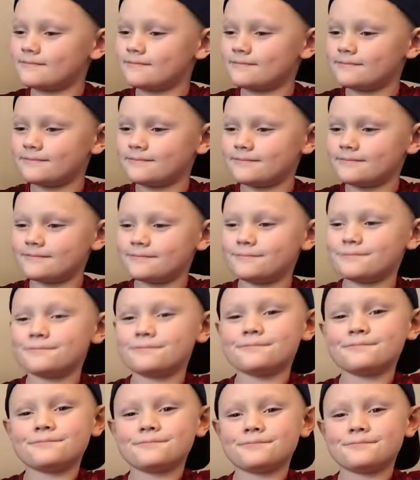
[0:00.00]

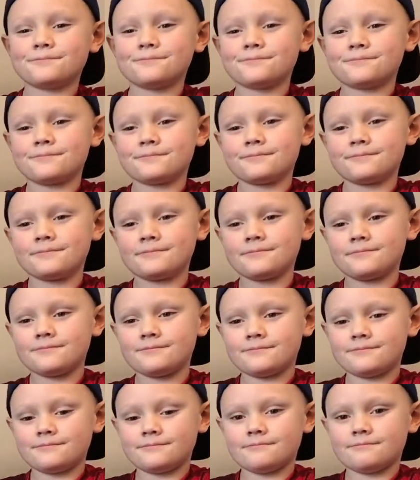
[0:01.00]

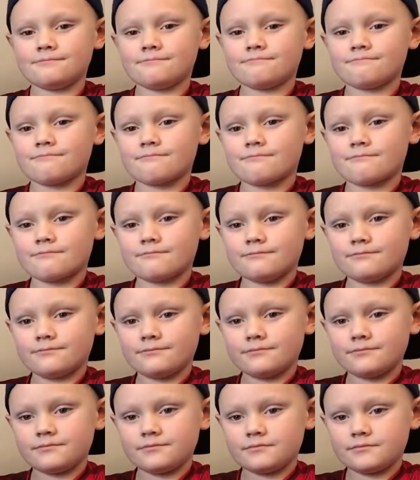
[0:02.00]

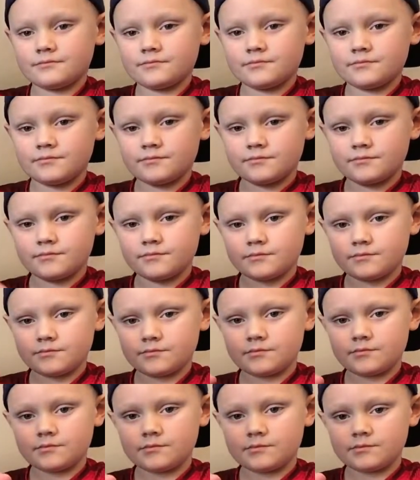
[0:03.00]

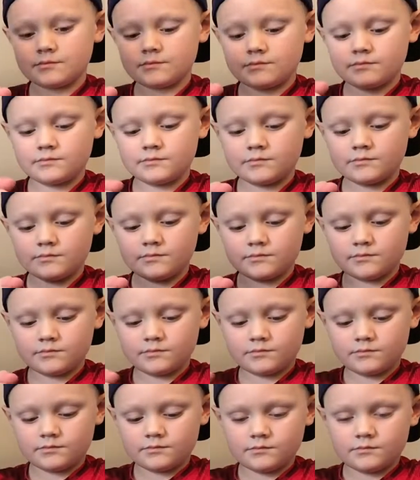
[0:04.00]

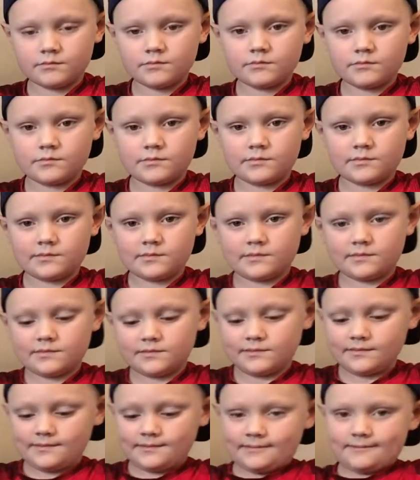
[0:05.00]

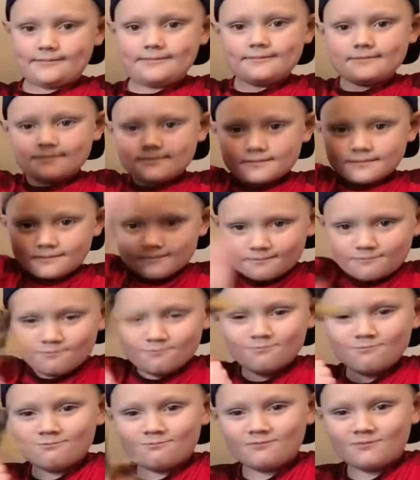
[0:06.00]

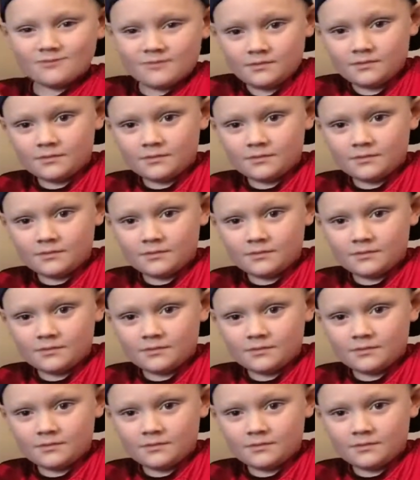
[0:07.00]
No words are spoken by the person on screen.